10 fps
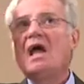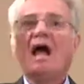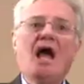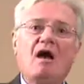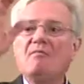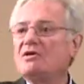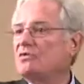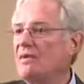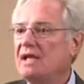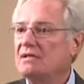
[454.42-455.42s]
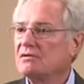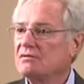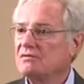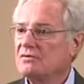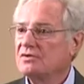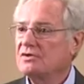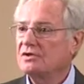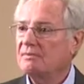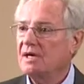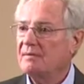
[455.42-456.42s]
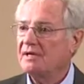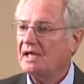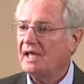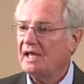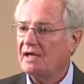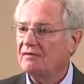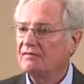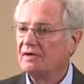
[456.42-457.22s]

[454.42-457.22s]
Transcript: how much weight should the mama have?